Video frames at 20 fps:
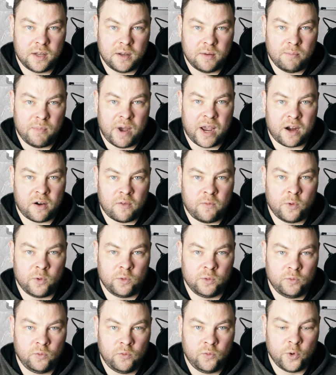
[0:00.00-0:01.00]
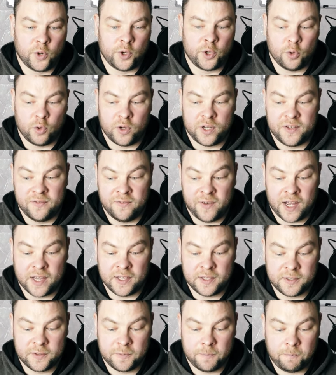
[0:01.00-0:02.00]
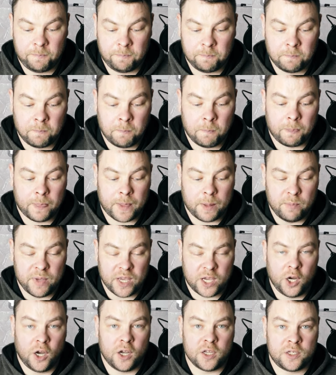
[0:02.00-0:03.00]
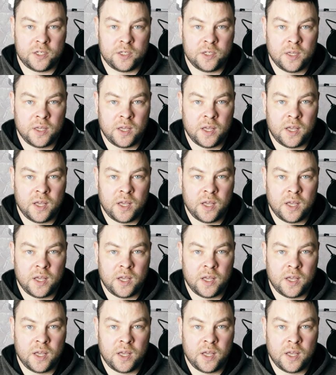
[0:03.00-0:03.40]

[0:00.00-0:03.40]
a microphone for your device, because